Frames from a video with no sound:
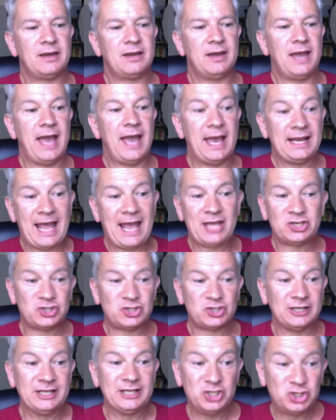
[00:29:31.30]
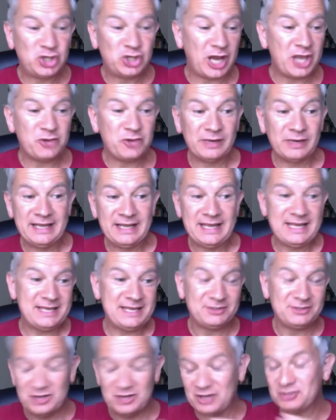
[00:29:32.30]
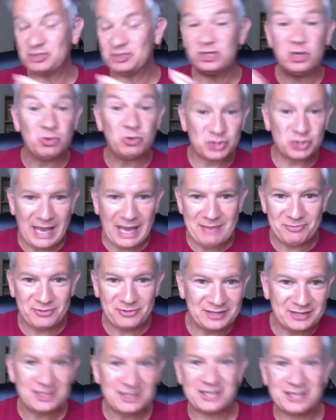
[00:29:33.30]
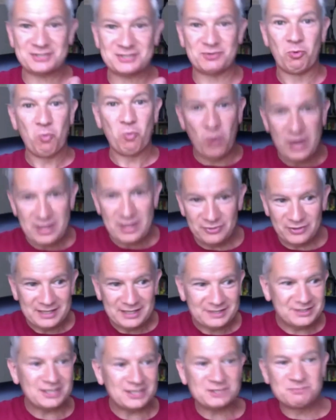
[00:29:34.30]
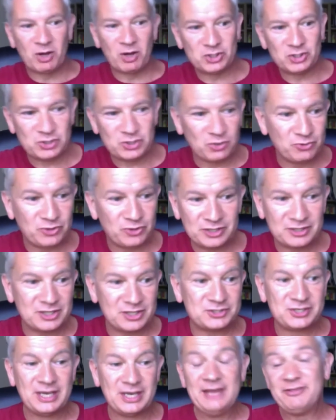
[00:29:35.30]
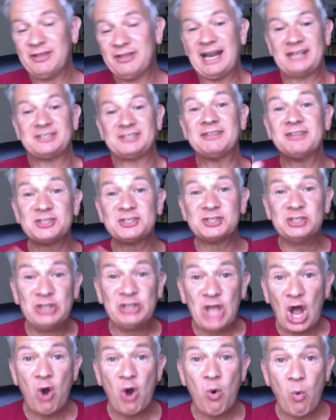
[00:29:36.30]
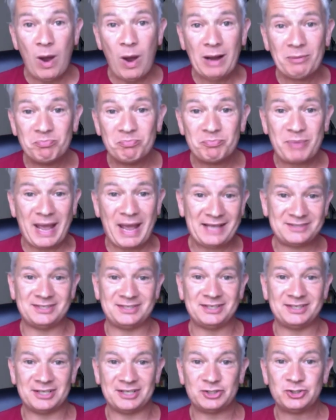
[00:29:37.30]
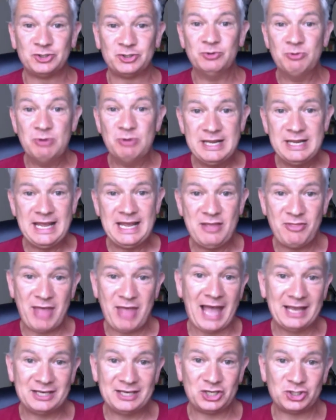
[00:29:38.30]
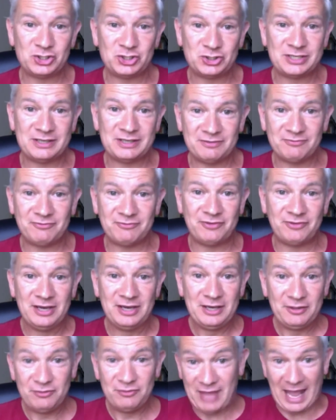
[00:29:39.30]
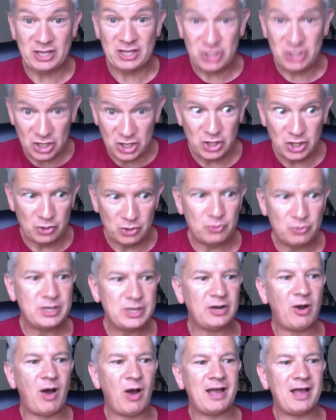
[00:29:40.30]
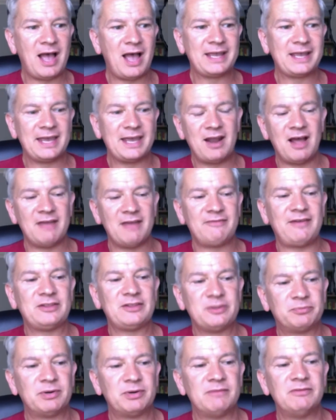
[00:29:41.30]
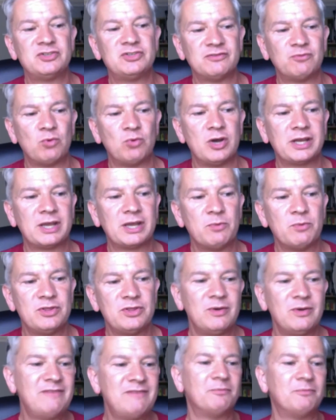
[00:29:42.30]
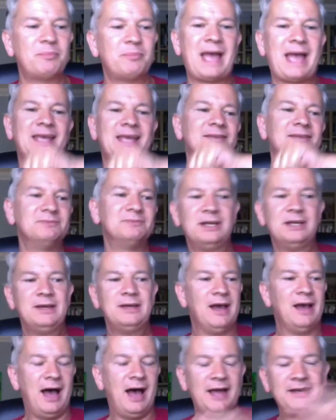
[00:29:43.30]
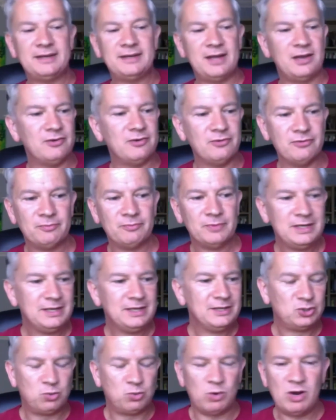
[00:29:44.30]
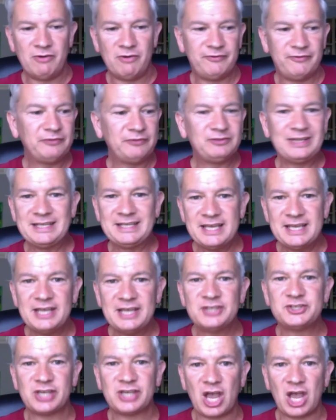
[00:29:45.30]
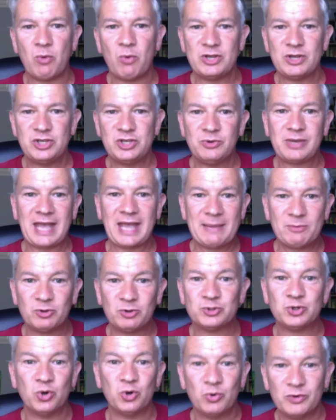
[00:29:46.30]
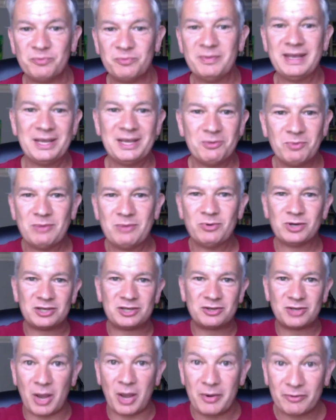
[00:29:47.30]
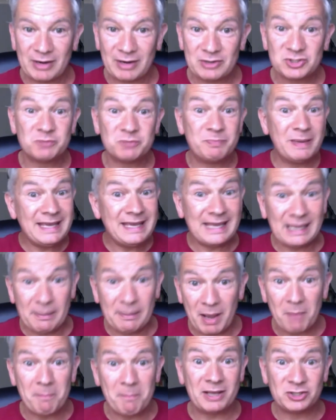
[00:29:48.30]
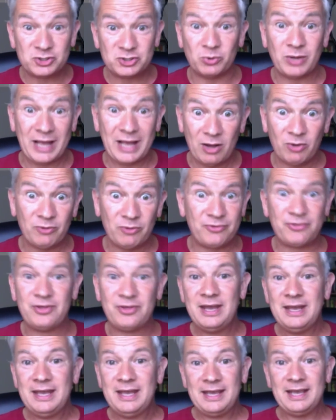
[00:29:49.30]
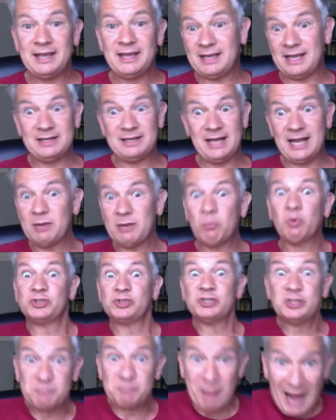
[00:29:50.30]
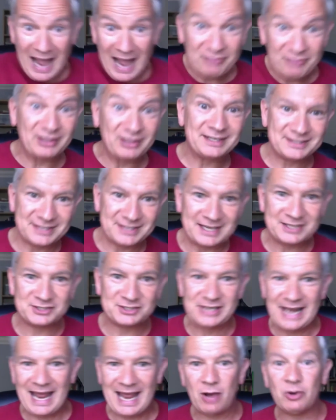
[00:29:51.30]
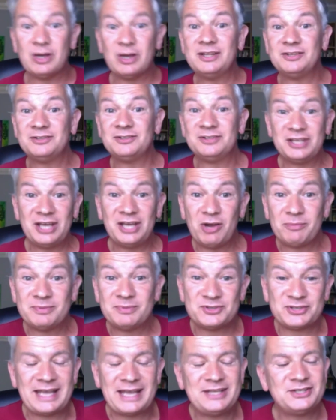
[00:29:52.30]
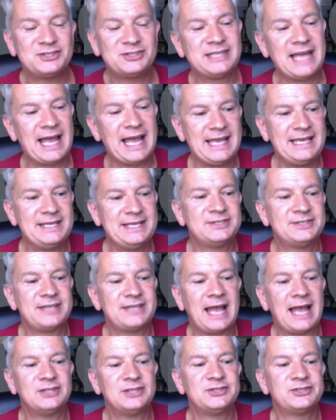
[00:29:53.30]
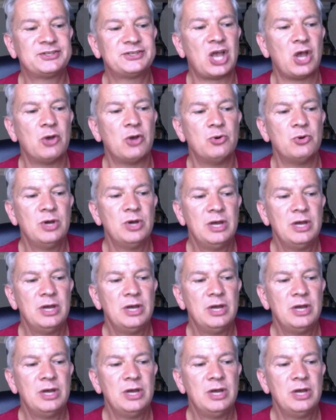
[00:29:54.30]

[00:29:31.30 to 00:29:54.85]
actually, genuinely, Youthscape think this, we think this, Mind and Soul think this, that actually there's no one better to lead that initiative than you. You know, I've had the privilege of working with you even back in, I don't know, 12, 15 years ago when you came on tour with me and we were going around speaking about mental health. And it wasn't as bad then as it is now in the Urban Saints days. And so